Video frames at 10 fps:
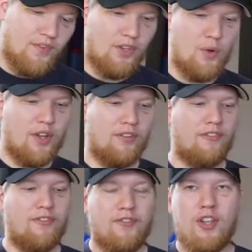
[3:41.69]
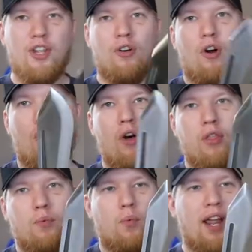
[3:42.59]
you can feel all
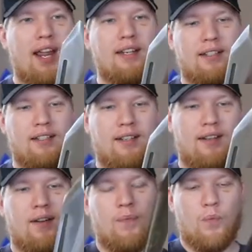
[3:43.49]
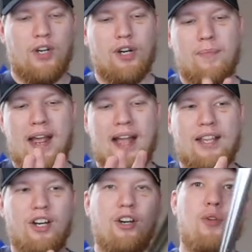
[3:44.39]
the weight. When you're back
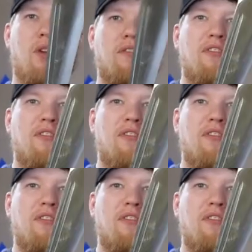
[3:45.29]
here, you can